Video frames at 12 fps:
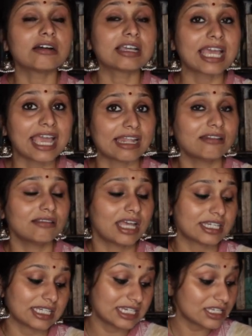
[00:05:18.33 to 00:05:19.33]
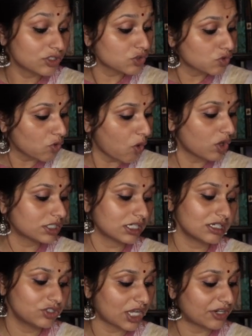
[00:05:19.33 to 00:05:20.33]
again that it is not
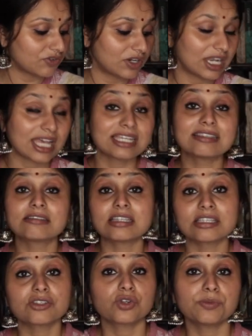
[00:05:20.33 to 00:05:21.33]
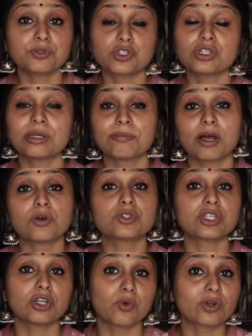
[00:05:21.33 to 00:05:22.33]
a generalized description
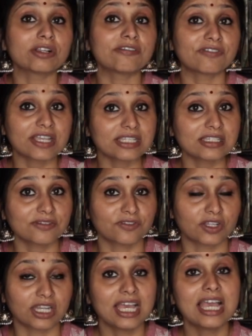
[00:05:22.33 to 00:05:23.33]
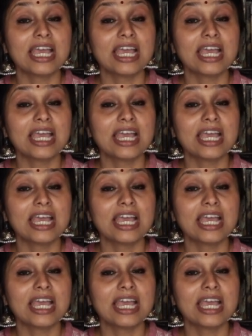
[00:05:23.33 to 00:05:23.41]
about a local festival.